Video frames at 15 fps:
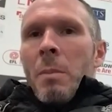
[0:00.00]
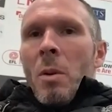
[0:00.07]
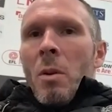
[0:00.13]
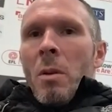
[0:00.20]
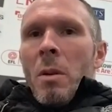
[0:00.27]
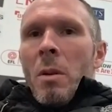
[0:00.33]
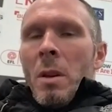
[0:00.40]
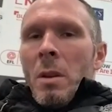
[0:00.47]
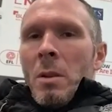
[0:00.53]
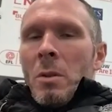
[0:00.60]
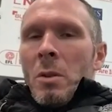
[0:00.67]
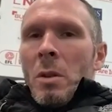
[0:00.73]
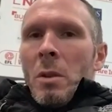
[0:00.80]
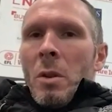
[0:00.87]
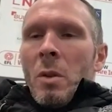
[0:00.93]
But
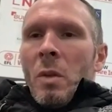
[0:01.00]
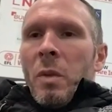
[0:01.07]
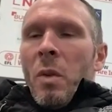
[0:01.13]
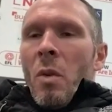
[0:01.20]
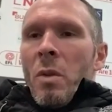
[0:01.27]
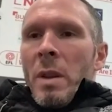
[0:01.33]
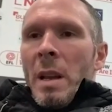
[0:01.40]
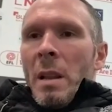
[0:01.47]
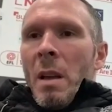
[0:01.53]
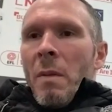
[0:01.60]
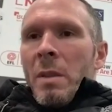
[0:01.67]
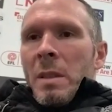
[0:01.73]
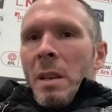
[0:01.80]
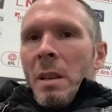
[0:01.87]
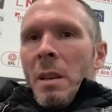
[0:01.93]
to lose 4-0,
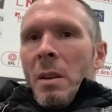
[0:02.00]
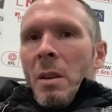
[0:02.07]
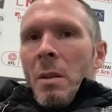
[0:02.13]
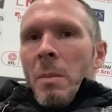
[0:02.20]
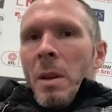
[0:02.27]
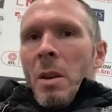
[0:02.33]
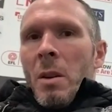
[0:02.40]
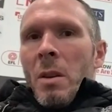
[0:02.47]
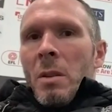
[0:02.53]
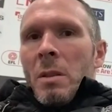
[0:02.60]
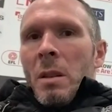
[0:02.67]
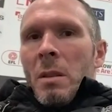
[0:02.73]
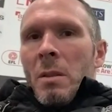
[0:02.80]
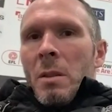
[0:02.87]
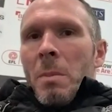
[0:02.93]
obviously, they're going to be
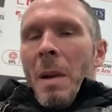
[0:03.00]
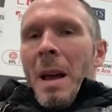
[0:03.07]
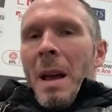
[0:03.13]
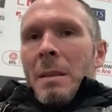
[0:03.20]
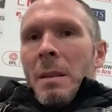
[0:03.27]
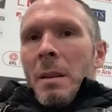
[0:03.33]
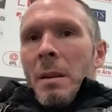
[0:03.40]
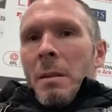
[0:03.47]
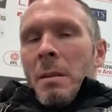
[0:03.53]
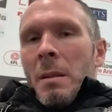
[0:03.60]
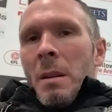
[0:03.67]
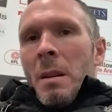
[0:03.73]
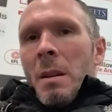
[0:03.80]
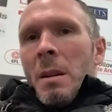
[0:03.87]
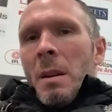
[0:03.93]
hurting and smarting,
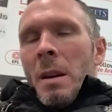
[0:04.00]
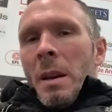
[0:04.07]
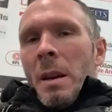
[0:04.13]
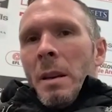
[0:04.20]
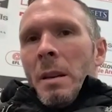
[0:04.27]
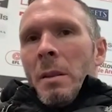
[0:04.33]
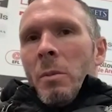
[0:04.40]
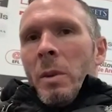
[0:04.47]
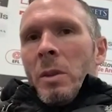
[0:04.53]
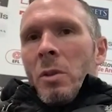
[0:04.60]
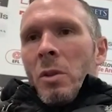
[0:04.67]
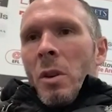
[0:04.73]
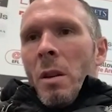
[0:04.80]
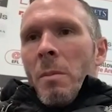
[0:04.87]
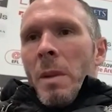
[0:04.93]
and we
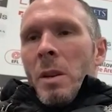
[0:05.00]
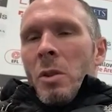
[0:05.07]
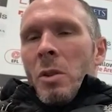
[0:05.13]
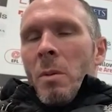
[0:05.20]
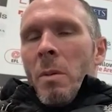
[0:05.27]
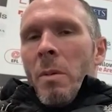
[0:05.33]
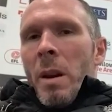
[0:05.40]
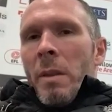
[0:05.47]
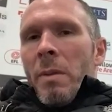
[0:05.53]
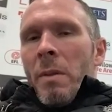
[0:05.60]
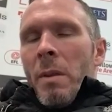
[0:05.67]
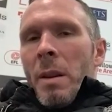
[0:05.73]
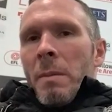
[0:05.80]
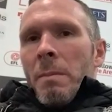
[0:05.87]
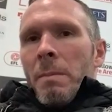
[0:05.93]
just got to make sure we're ready for
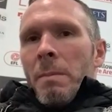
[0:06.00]
it.